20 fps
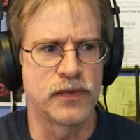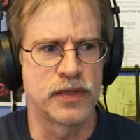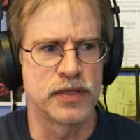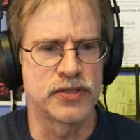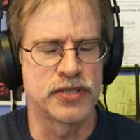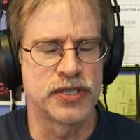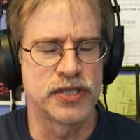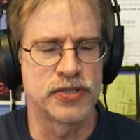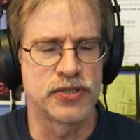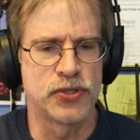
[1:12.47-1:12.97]

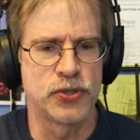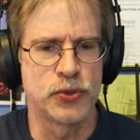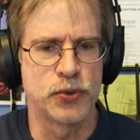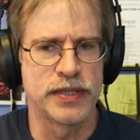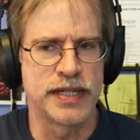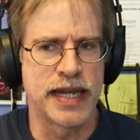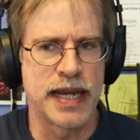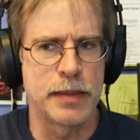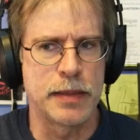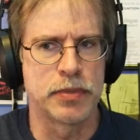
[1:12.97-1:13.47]
to, to
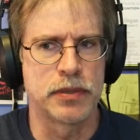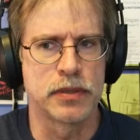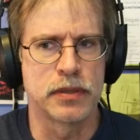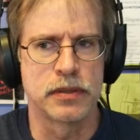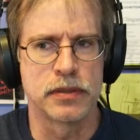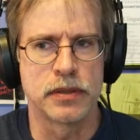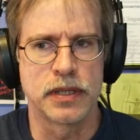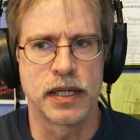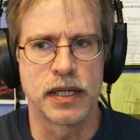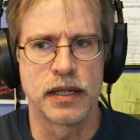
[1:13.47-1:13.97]

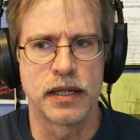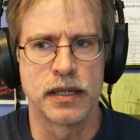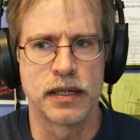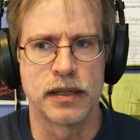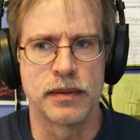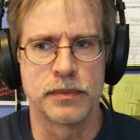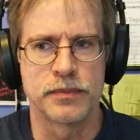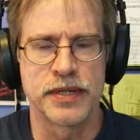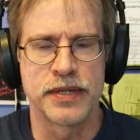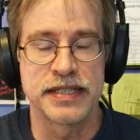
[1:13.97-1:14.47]
enable
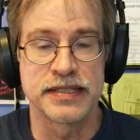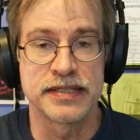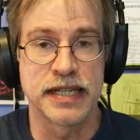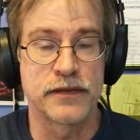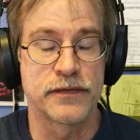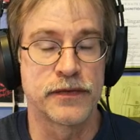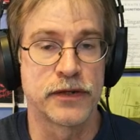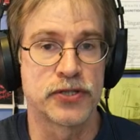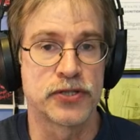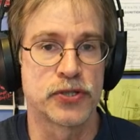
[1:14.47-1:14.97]
um, things
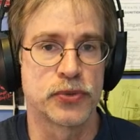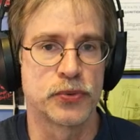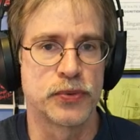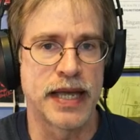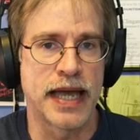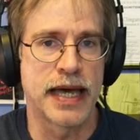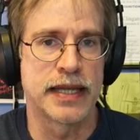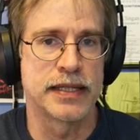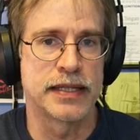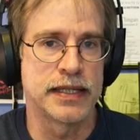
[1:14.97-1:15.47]
like virtual
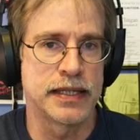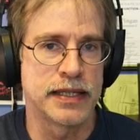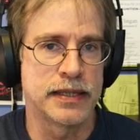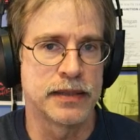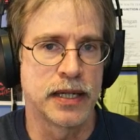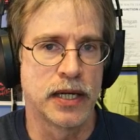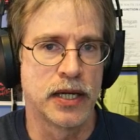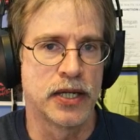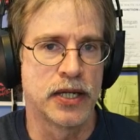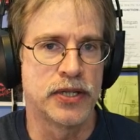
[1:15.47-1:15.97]
reality
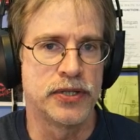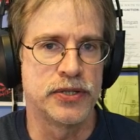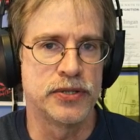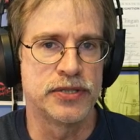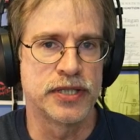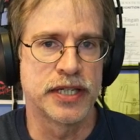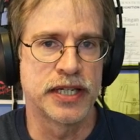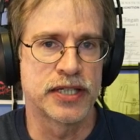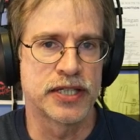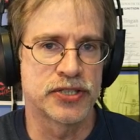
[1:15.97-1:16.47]

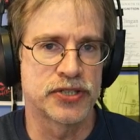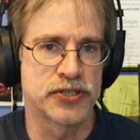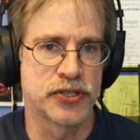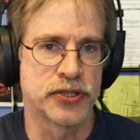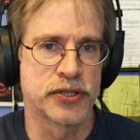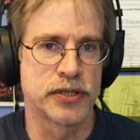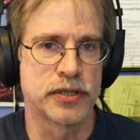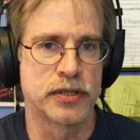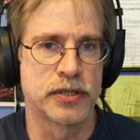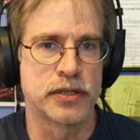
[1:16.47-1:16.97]
using
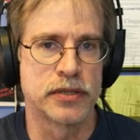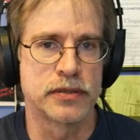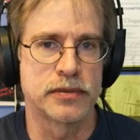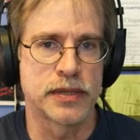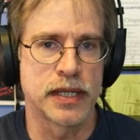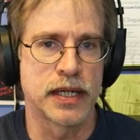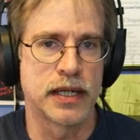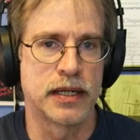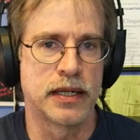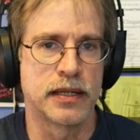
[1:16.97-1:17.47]

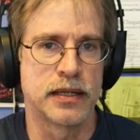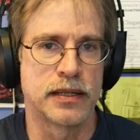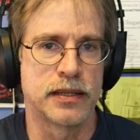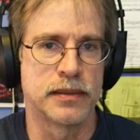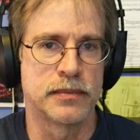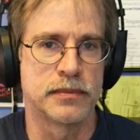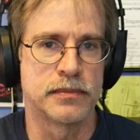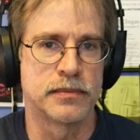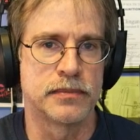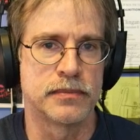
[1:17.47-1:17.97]
external
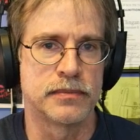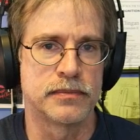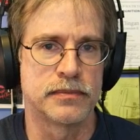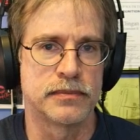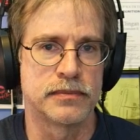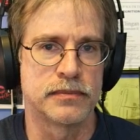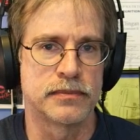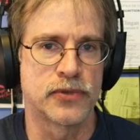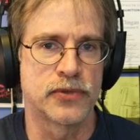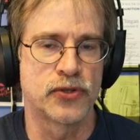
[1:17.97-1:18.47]
um,
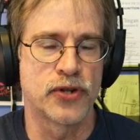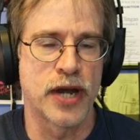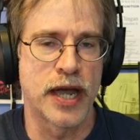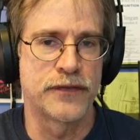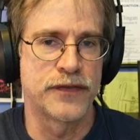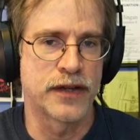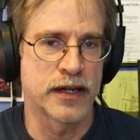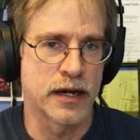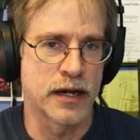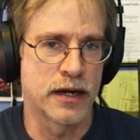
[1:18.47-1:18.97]

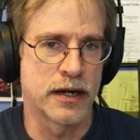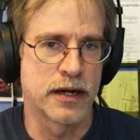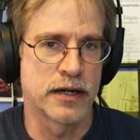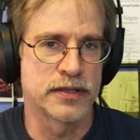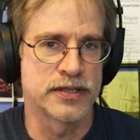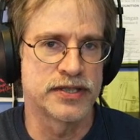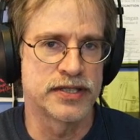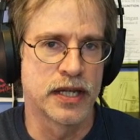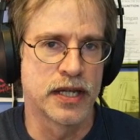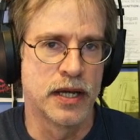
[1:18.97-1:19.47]
graphic
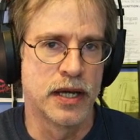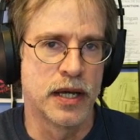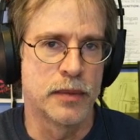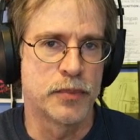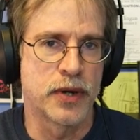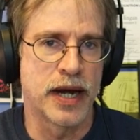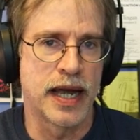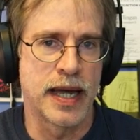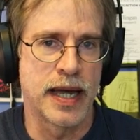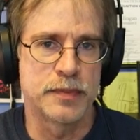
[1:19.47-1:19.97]
cards,
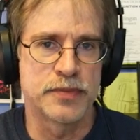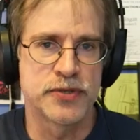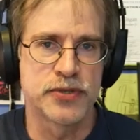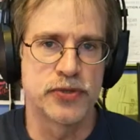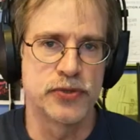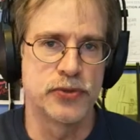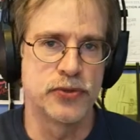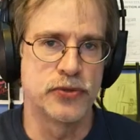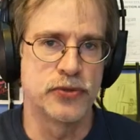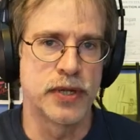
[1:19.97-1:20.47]
perhaps
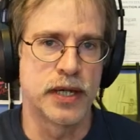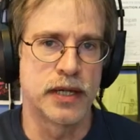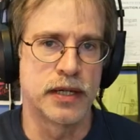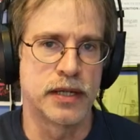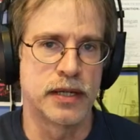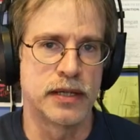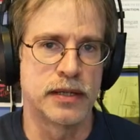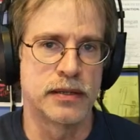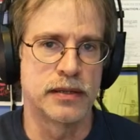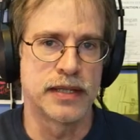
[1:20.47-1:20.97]
through
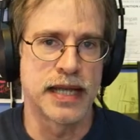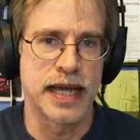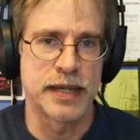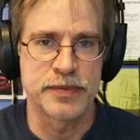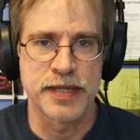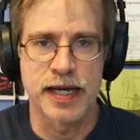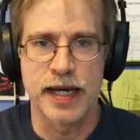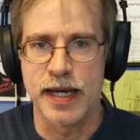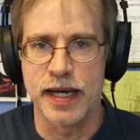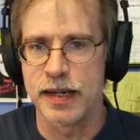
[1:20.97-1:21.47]
uh,
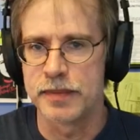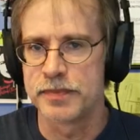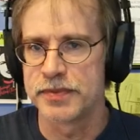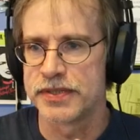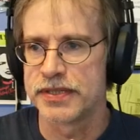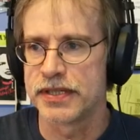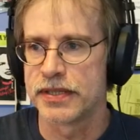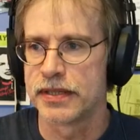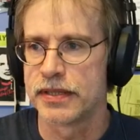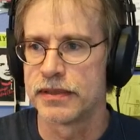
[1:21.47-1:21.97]

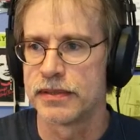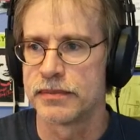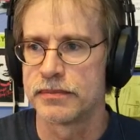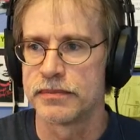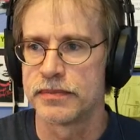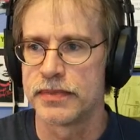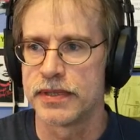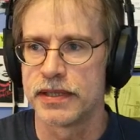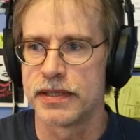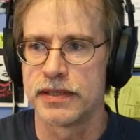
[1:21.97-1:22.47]
laptops,
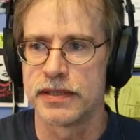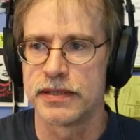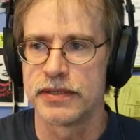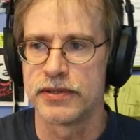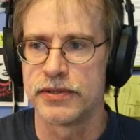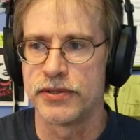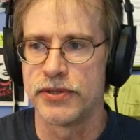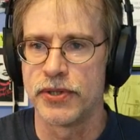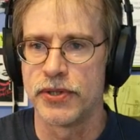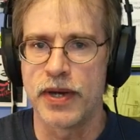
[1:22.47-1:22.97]
um, uh,
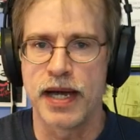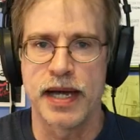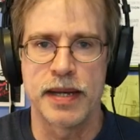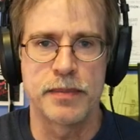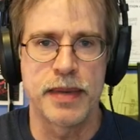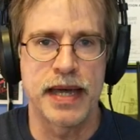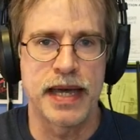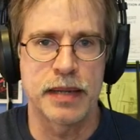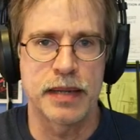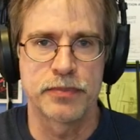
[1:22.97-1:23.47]
the new
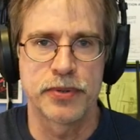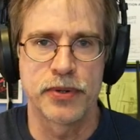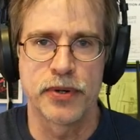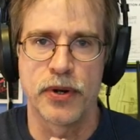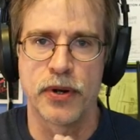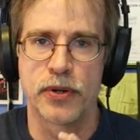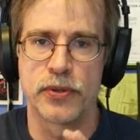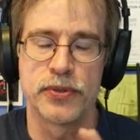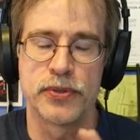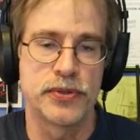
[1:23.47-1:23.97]
iMac
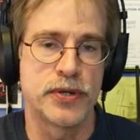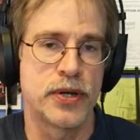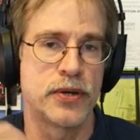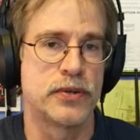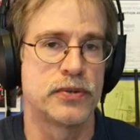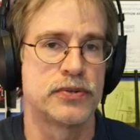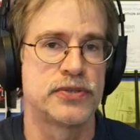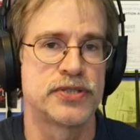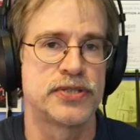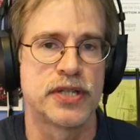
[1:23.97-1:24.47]
Pro, who
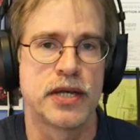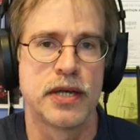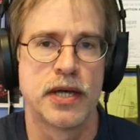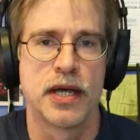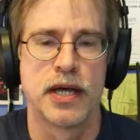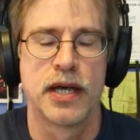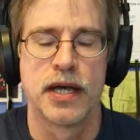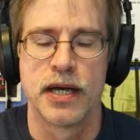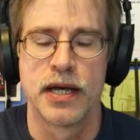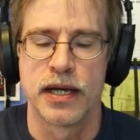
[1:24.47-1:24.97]
knows.
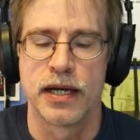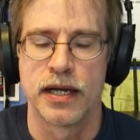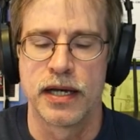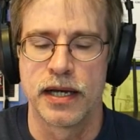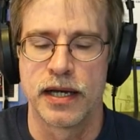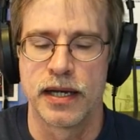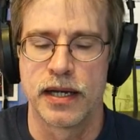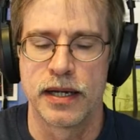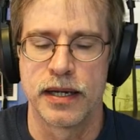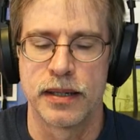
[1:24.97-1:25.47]

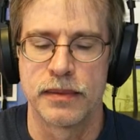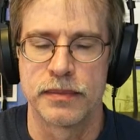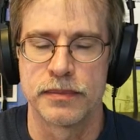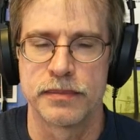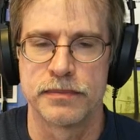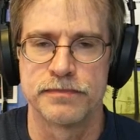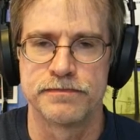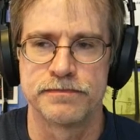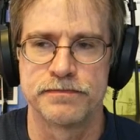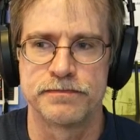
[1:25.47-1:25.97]

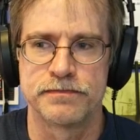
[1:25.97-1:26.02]
Um,